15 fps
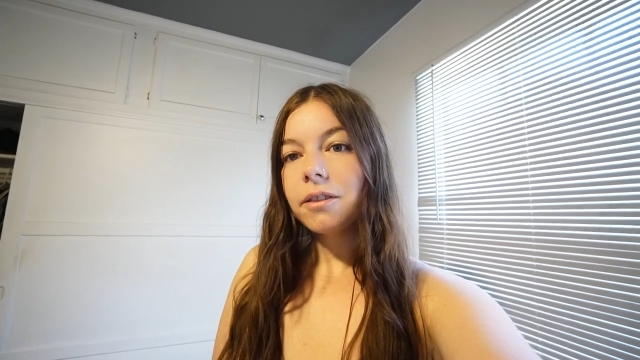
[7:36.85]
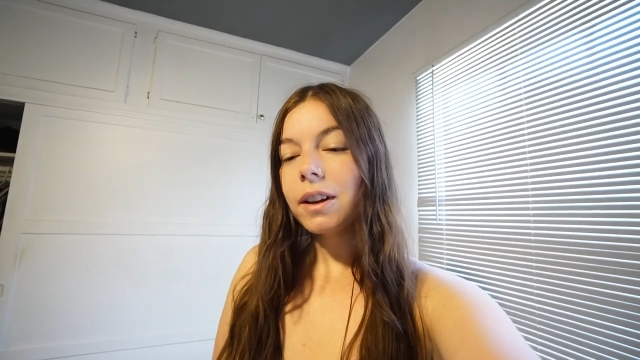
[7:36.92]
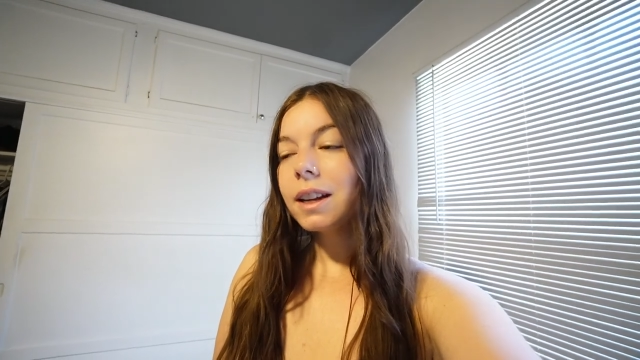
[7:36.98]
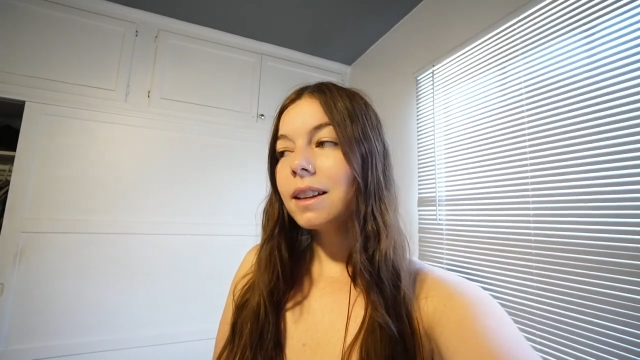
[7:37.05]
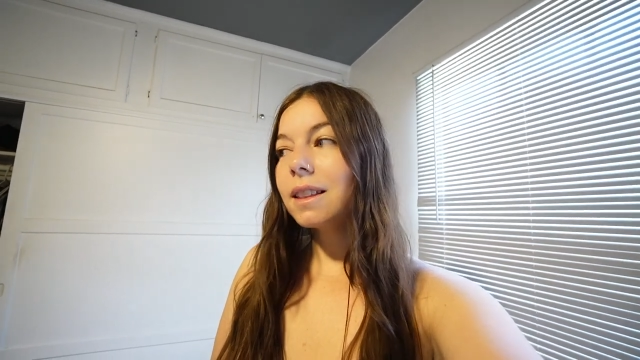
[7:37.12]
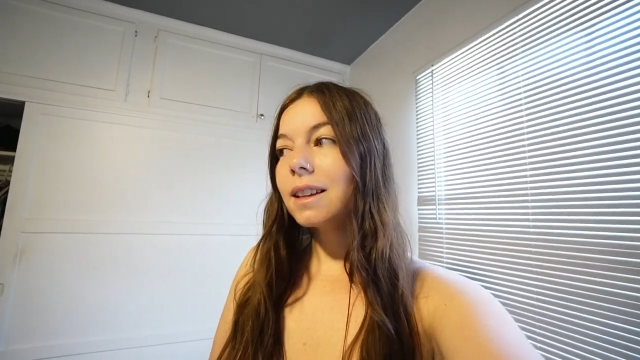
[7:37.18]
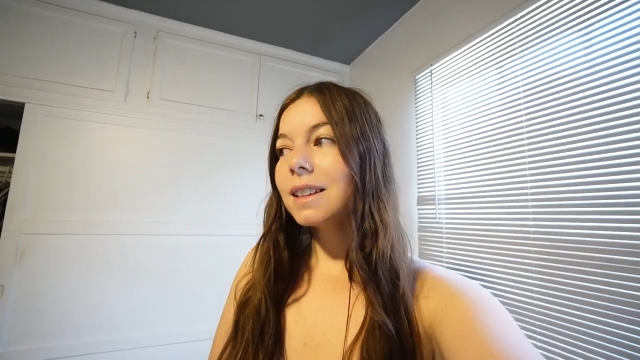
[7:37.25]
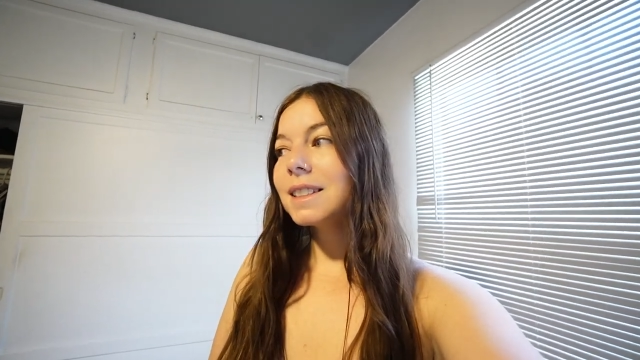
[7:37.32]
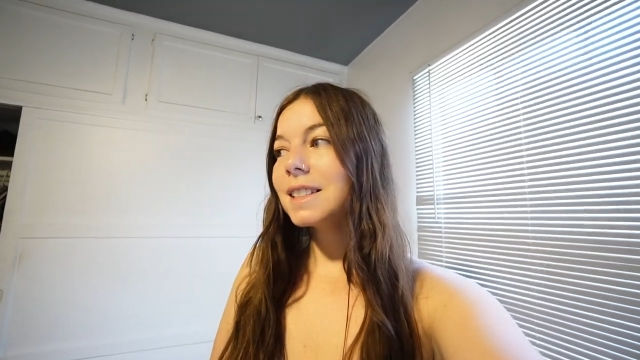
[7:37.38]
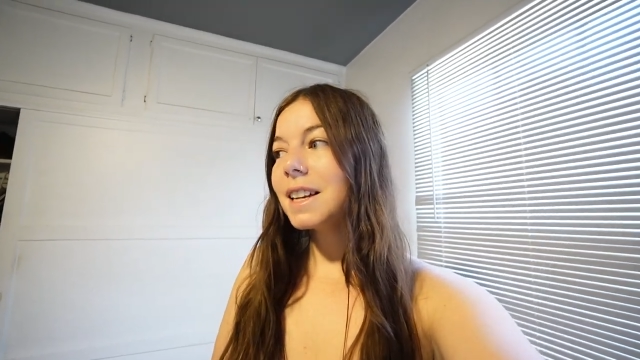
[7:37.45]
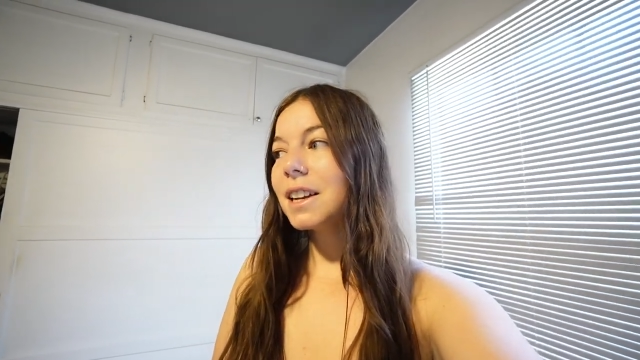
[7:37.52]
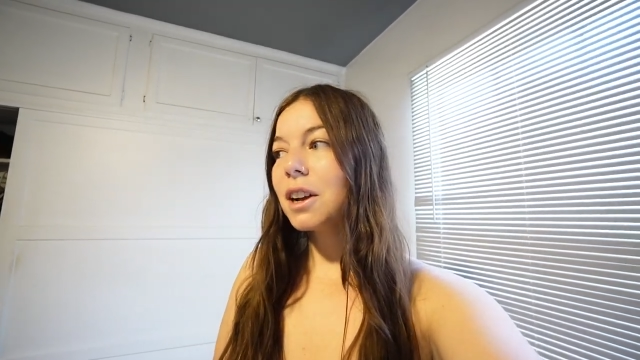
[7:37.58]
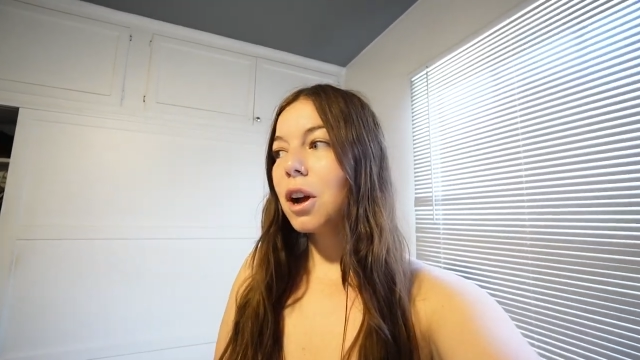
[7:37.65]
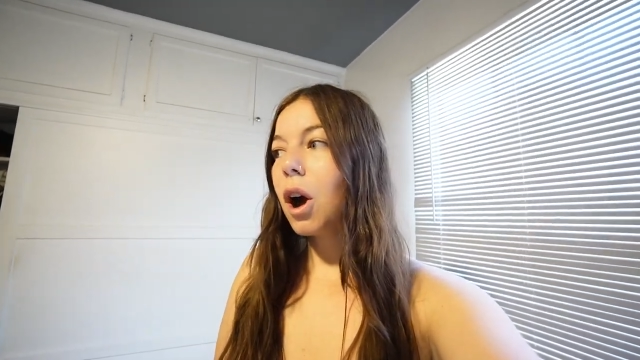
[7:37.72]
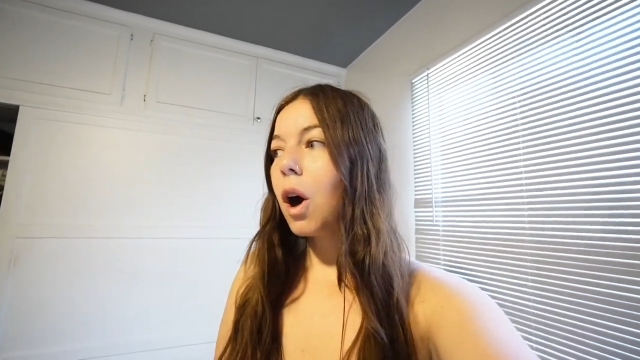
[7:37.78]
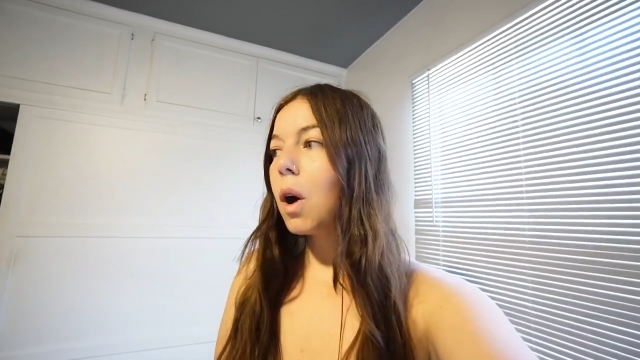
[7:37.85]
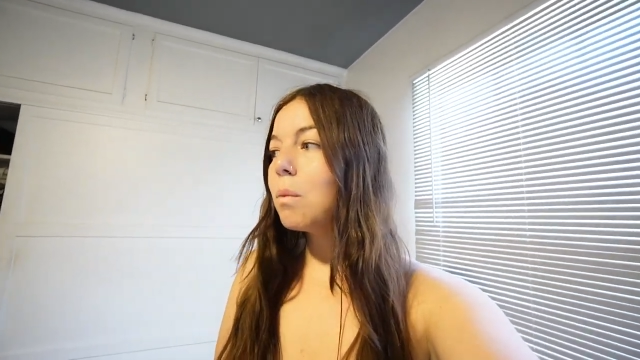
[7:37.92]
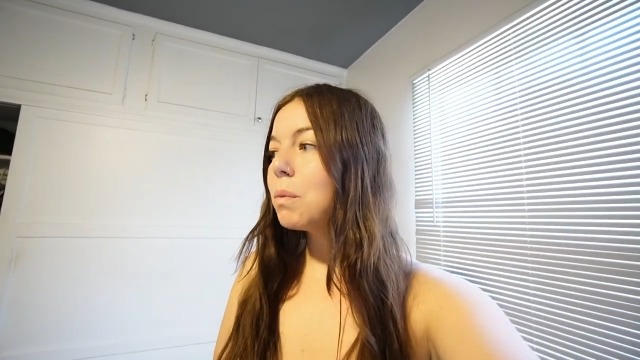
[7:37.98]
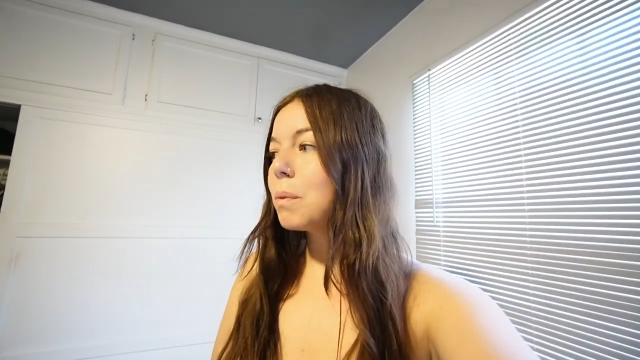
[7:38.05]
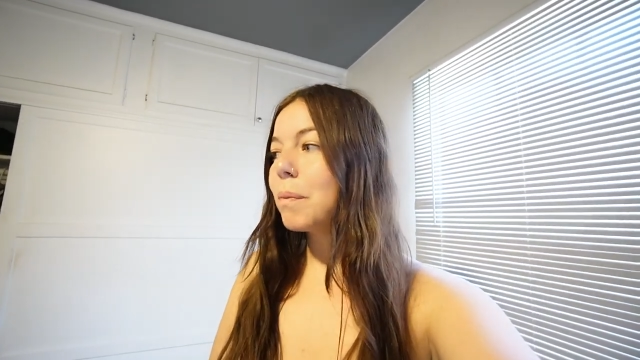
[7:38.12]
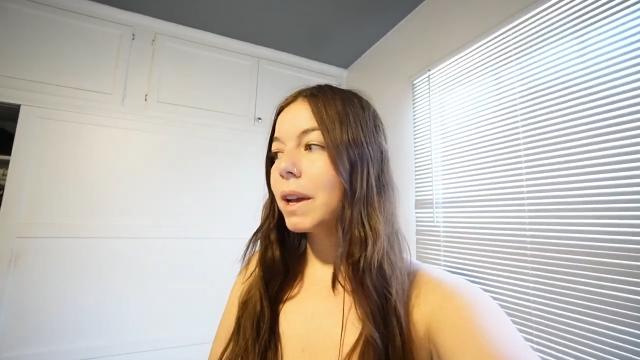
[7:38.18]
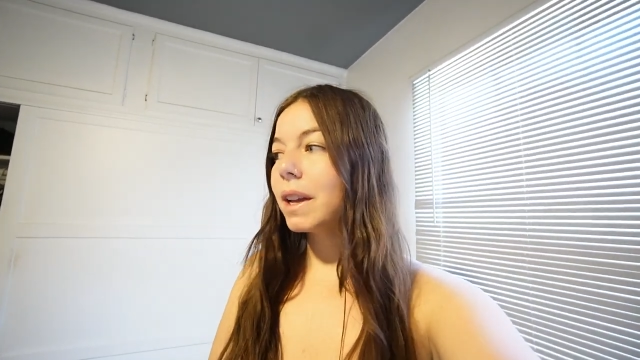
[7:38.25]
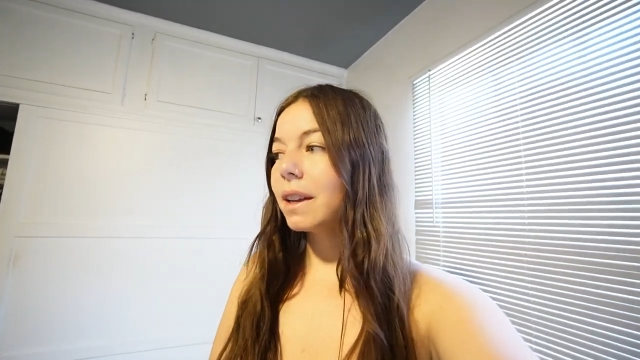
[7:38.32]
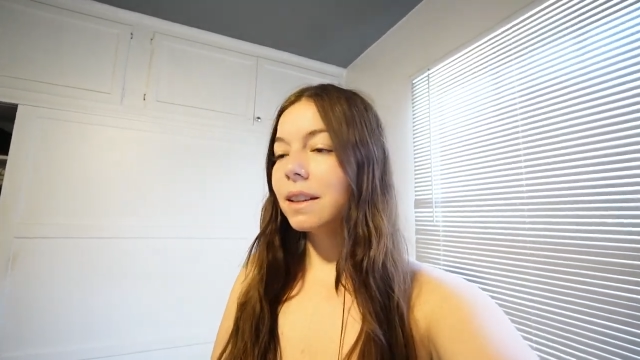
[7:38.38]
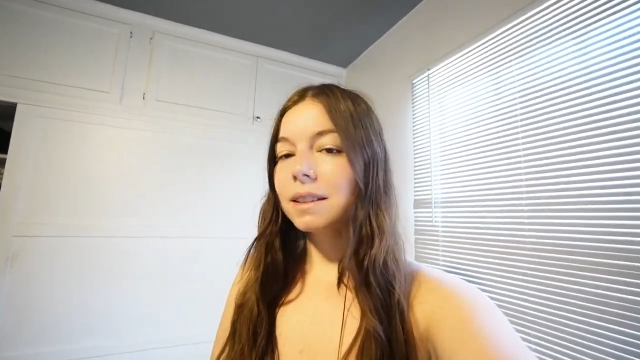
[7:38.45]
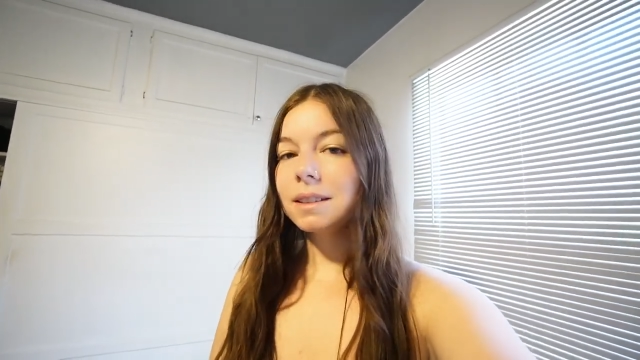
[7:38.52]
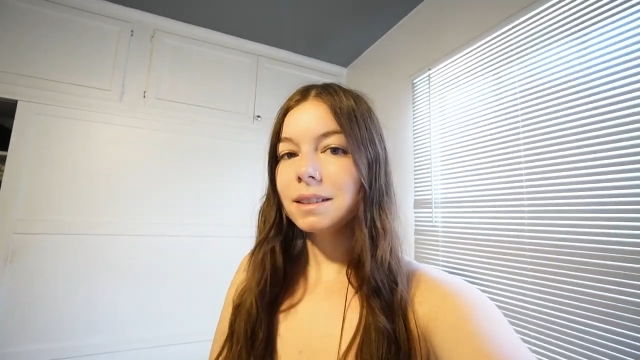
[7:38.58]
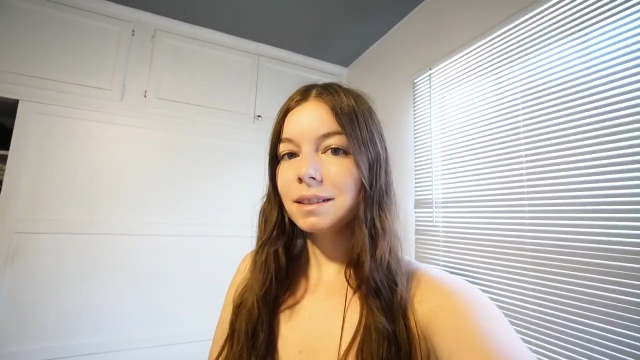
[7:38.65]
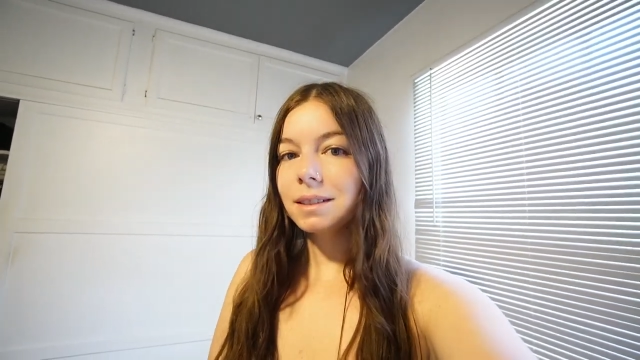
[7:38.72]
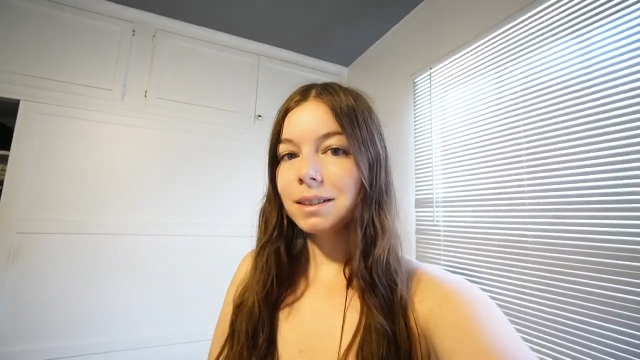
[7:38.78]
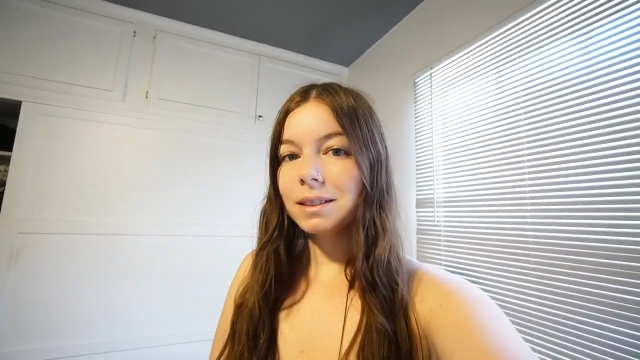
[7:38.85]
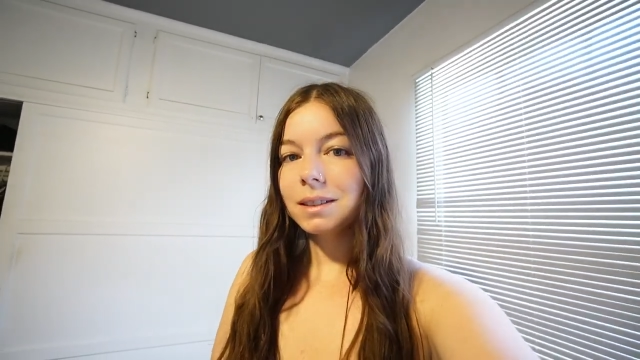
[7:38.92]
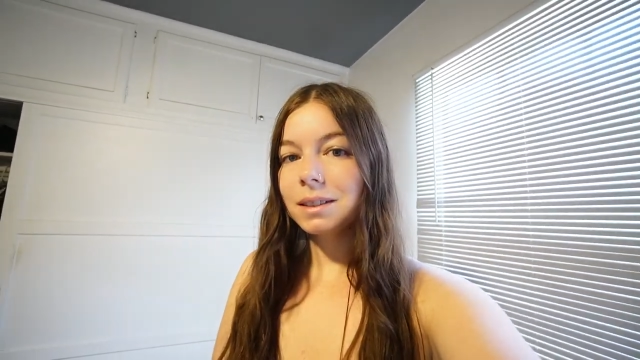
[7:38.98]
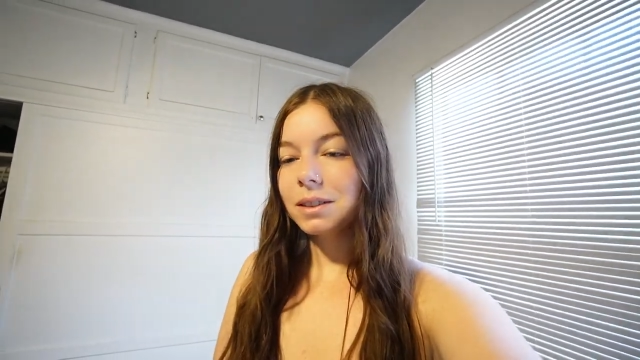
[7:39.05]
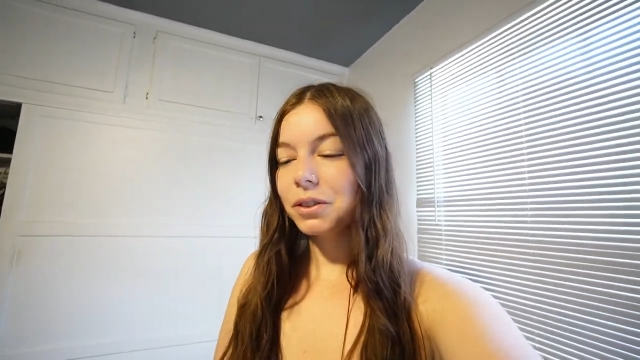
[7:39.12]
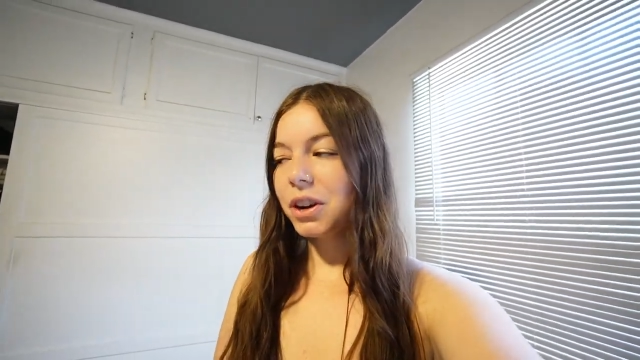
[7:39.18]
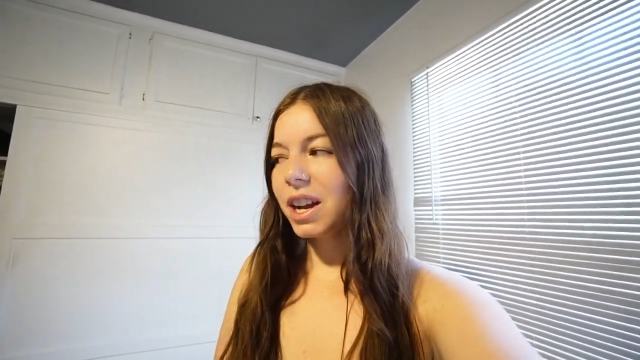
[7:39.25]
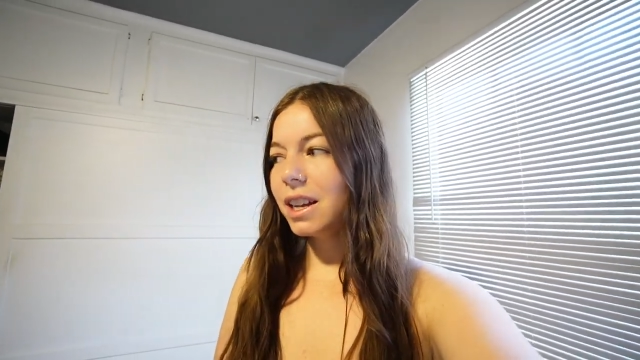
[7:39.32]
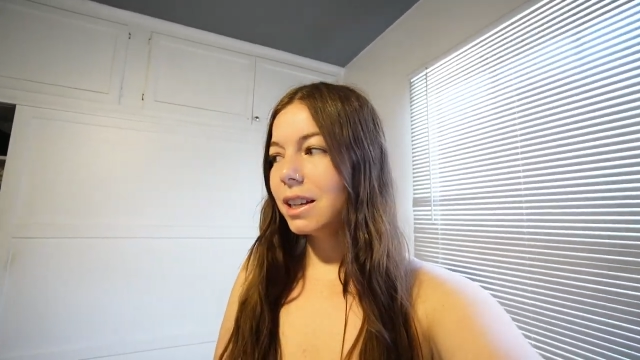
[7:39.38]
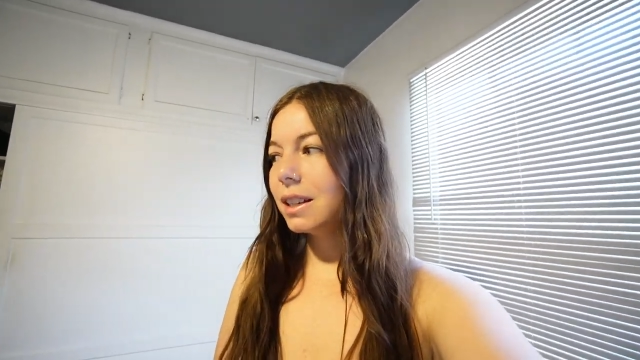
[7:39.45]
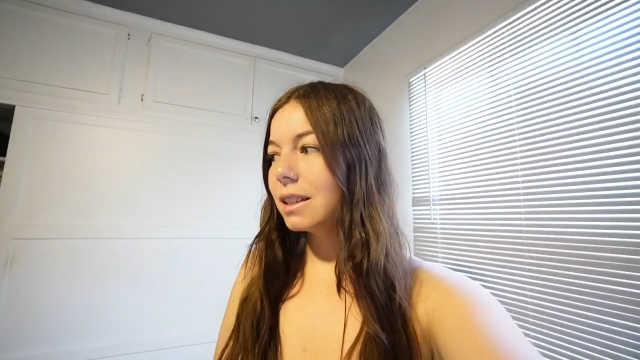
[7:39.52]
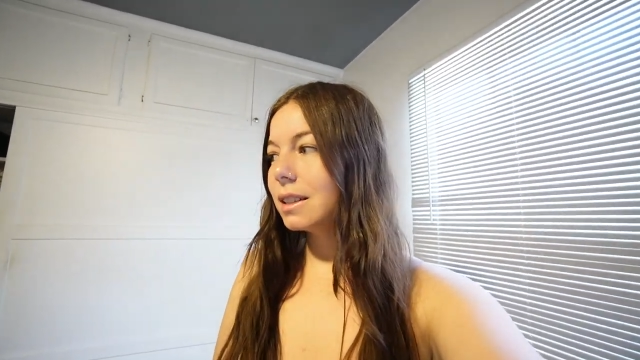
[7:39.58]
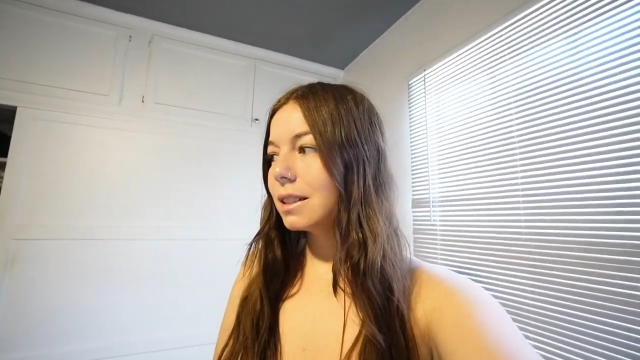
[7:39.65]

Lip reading: If anything, it's like a compliment. Right?